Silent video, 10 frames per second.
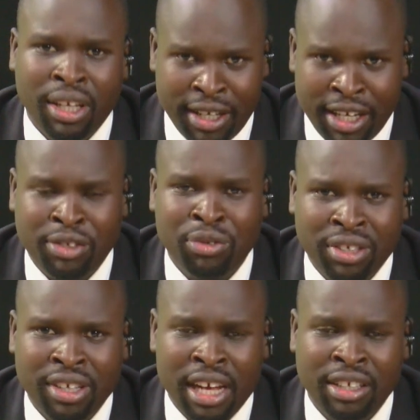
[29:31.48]
it
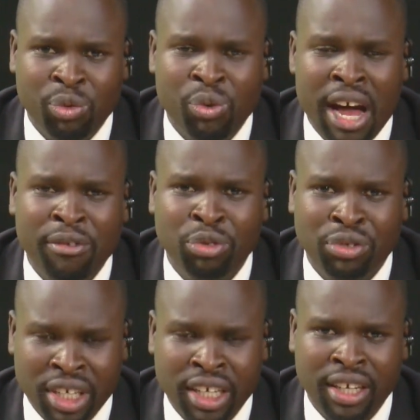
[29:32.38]
will have to
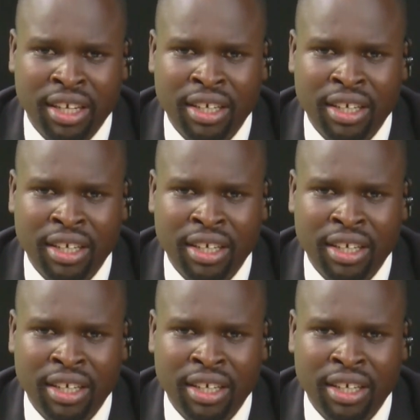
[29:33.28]
take